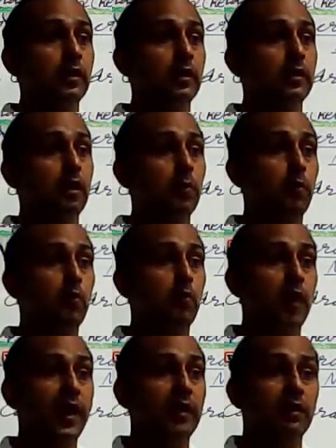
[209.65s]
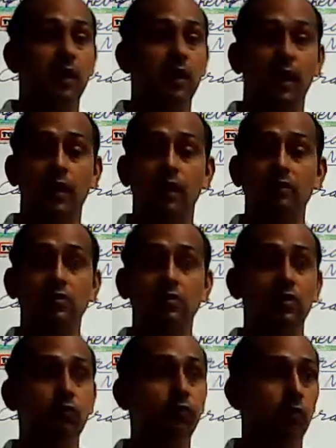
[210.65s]
they provide
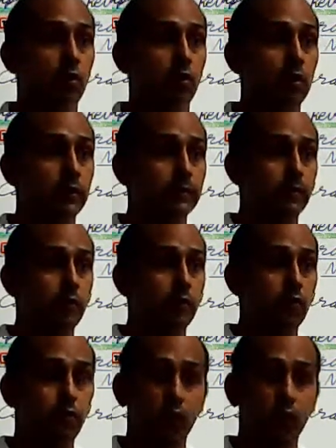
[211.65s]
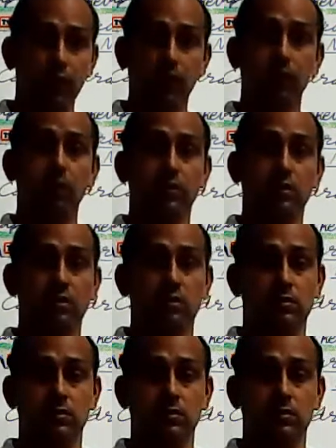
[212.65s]
energy for working muscles.